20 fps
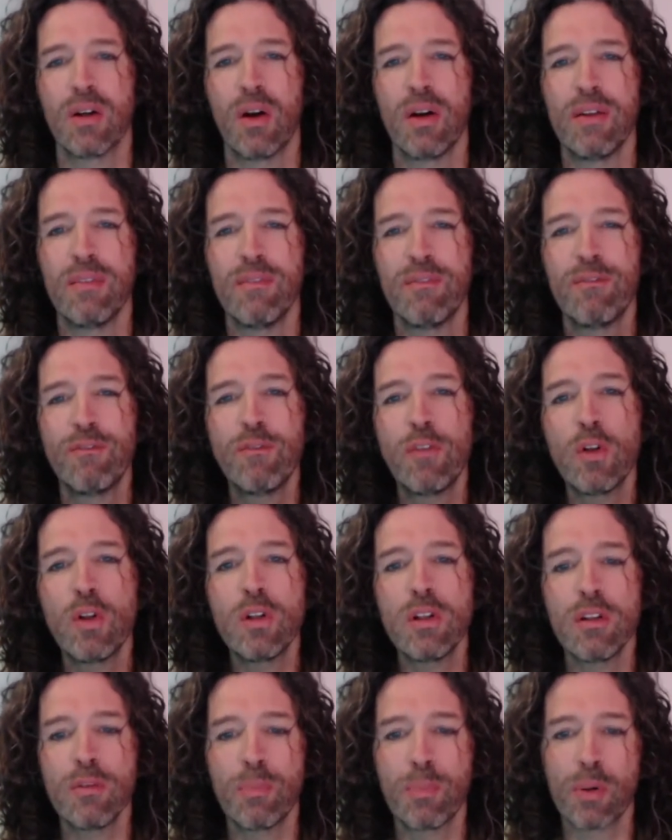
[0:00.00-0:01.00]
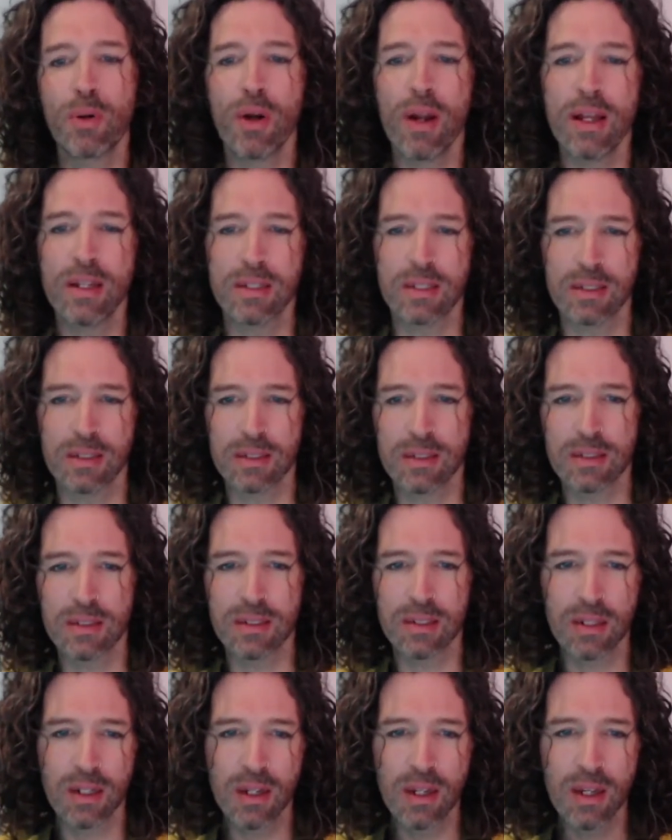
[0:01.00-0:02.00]
and full of
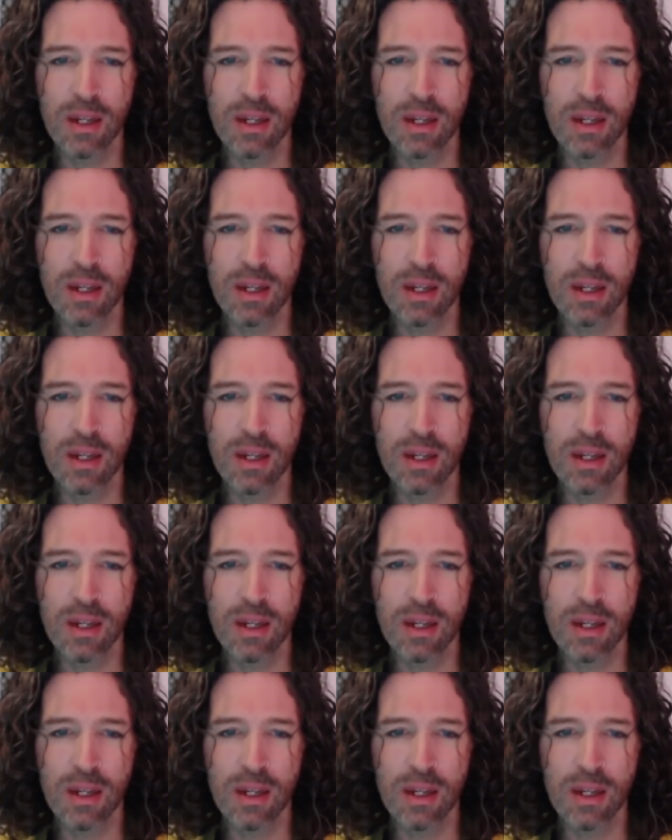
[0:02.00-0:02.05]
presence,